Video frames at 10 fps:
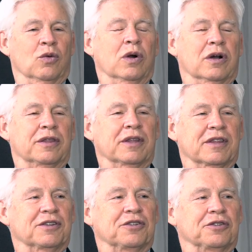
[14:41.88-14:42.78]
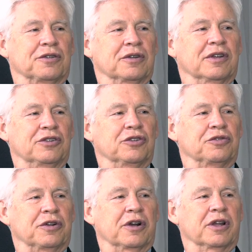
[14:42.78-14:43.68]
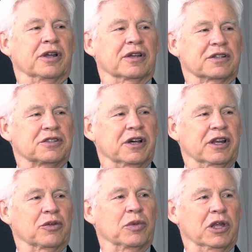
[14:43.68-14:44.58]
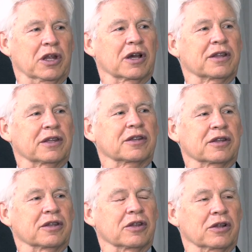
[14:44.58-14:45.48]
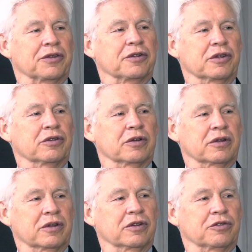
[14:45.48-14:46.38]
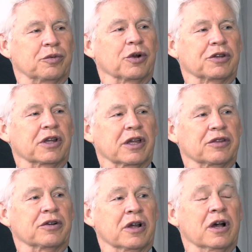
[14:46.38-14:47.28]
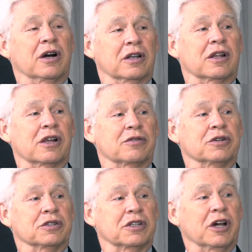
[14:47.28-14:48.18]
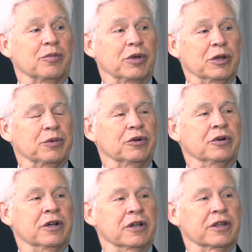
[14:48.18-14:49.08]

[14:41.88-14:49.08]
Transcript: Well, I think this is a very exciting meeting. I think you've brought together a lot of really top people